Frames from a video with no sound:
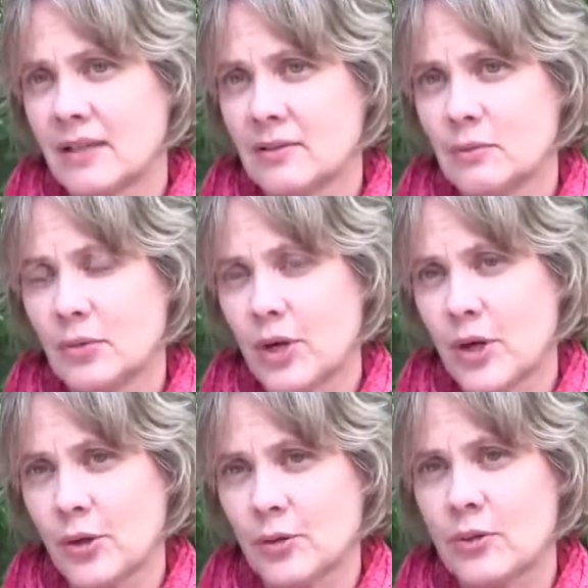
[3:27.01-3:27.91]
and
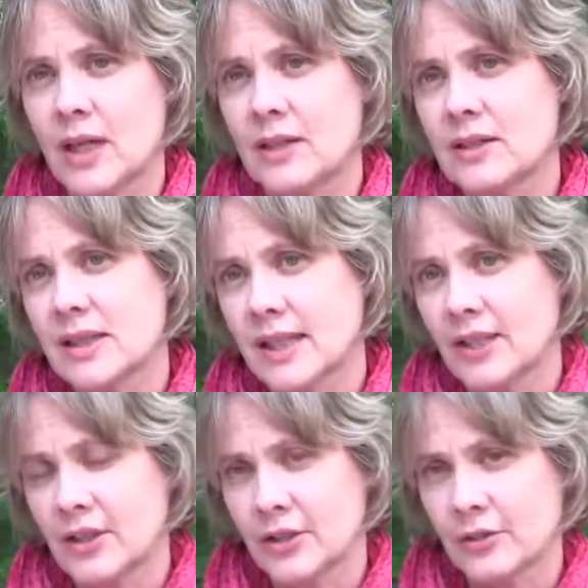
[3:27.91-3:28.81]

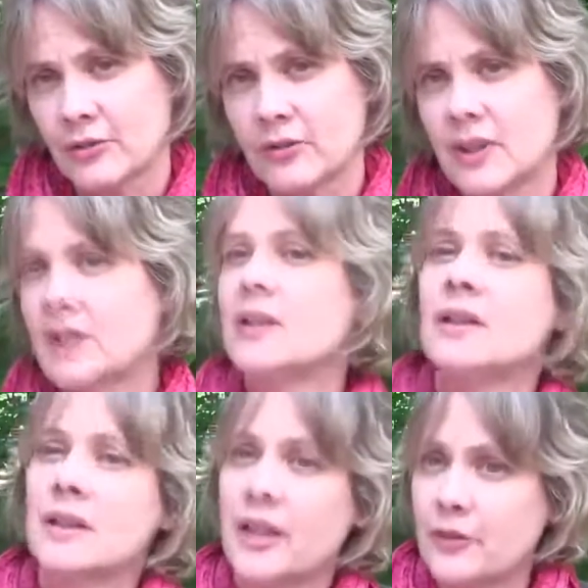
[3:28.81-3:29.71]
pro-secular
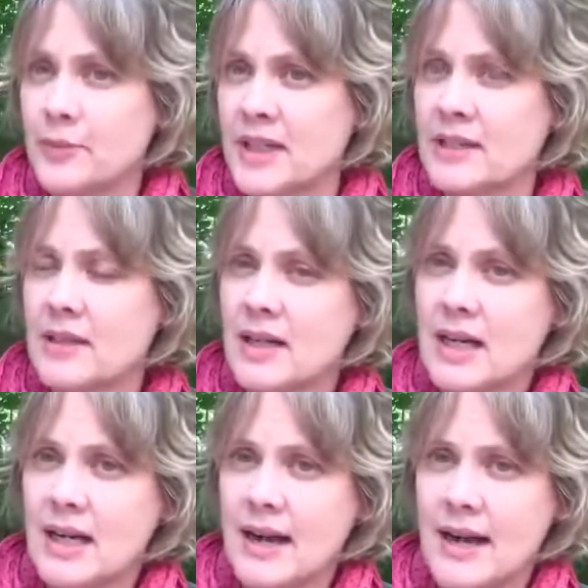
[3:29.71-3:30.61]
government,
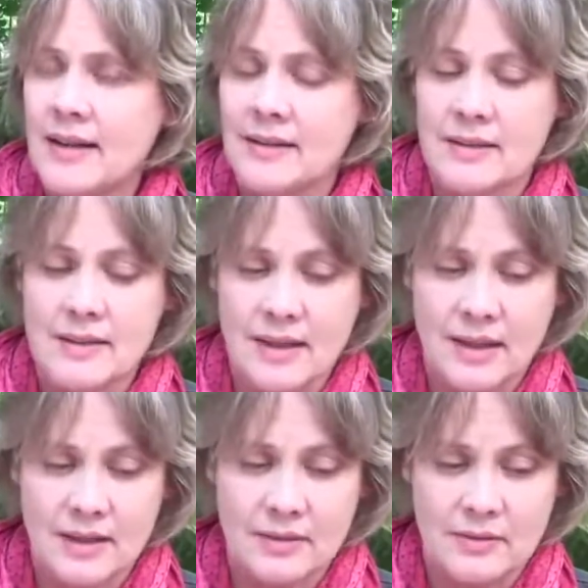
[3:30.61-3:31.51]
and,
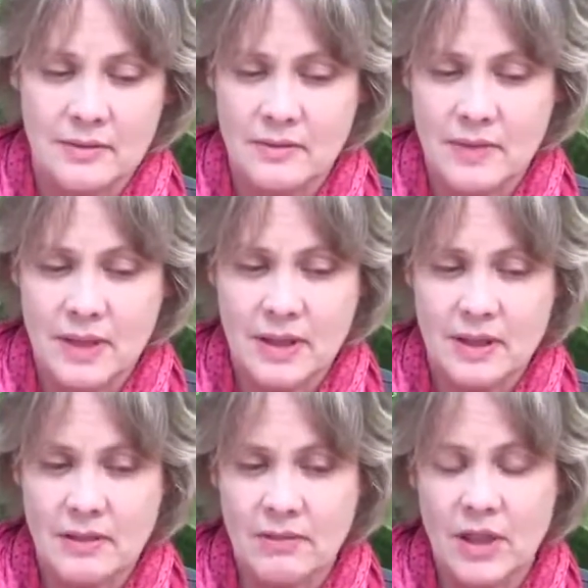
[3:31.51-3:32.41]

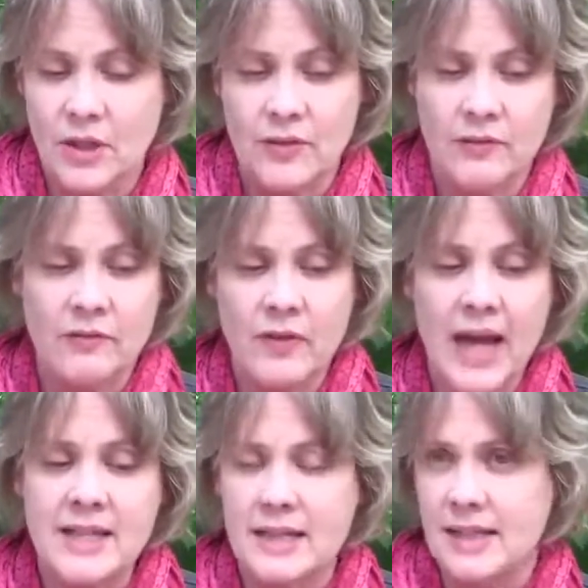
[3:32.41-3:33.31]
you know,
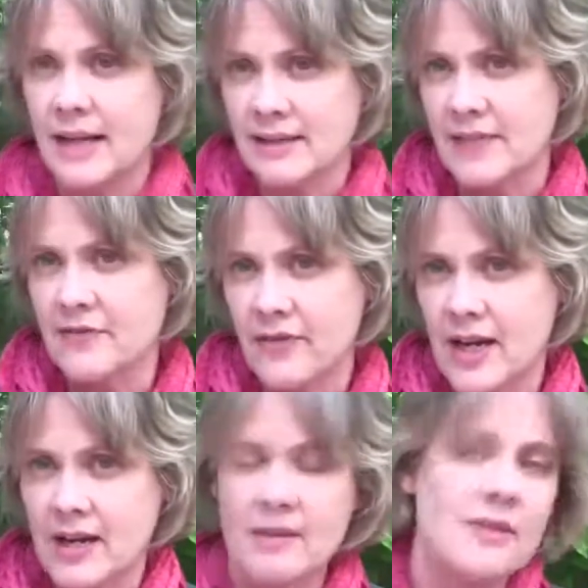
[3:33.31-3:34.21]
ideas held on
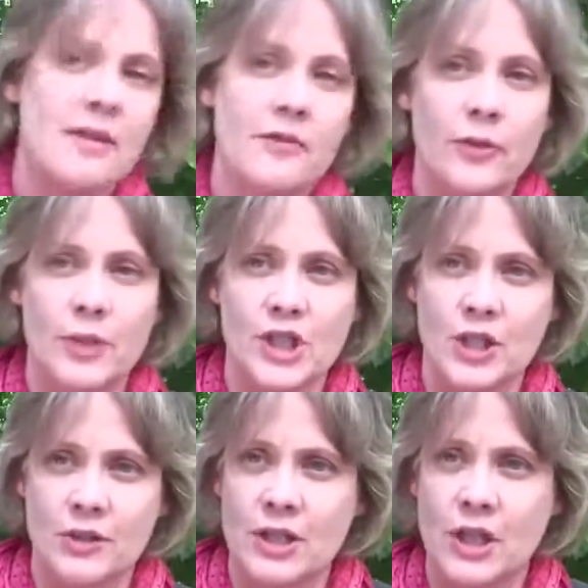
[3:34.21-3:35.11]
faith for which
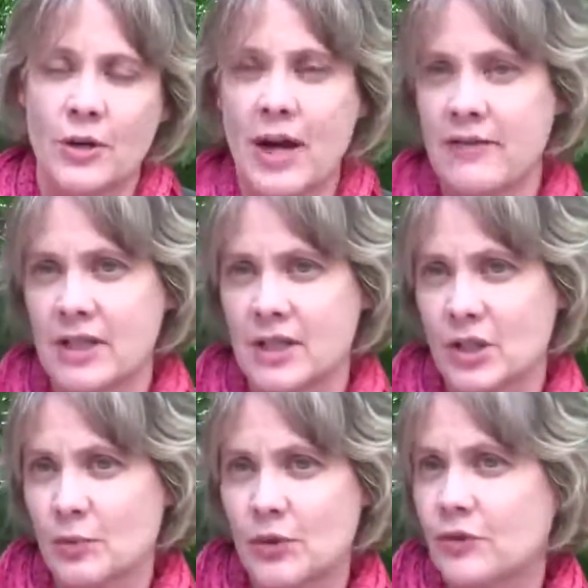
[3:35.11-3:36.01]
there is no
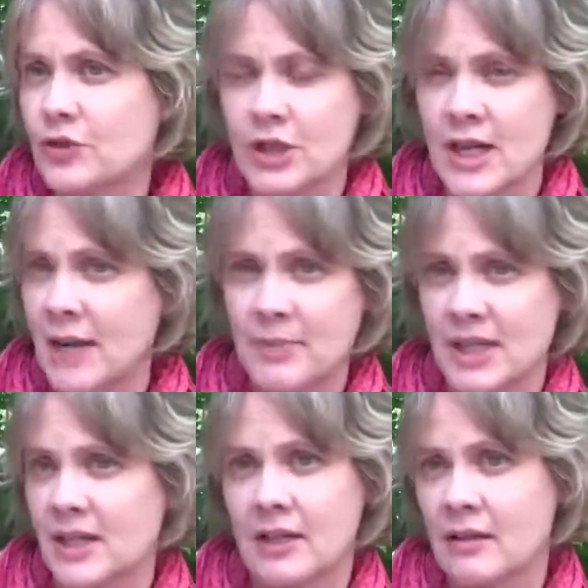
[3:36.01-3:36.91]
evidence or proof should not
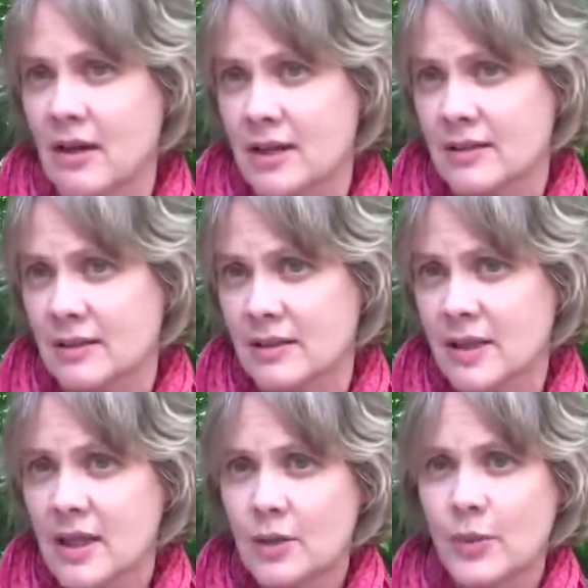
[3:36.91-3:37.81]
be in our laws,
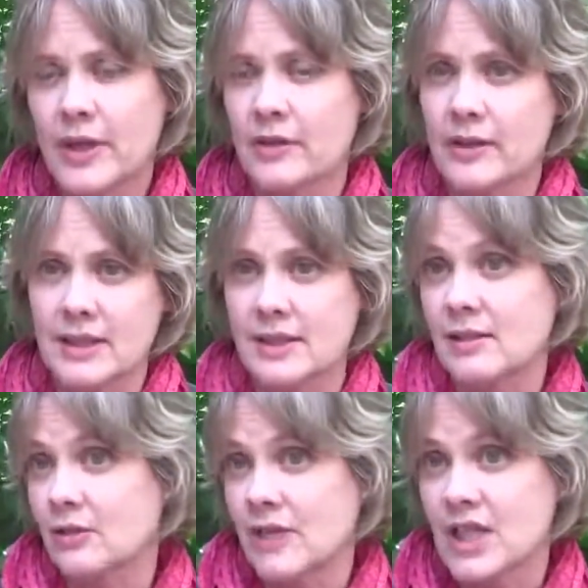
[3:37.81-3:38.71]
whether
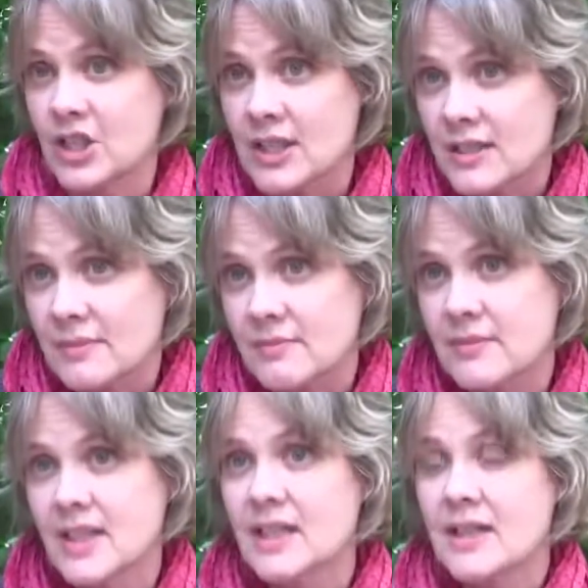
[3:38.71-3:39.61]
it's
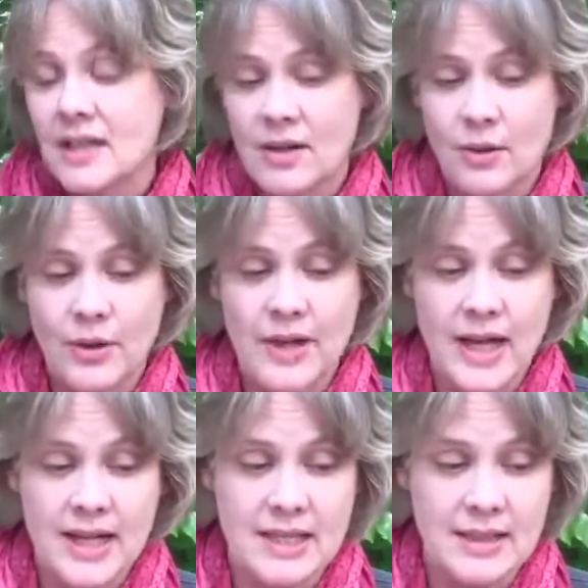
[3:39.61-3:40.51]
creationism or
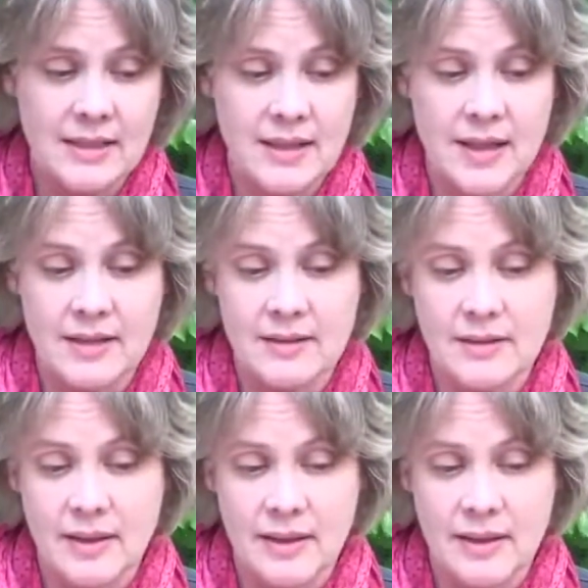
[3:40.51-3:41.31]
the idea that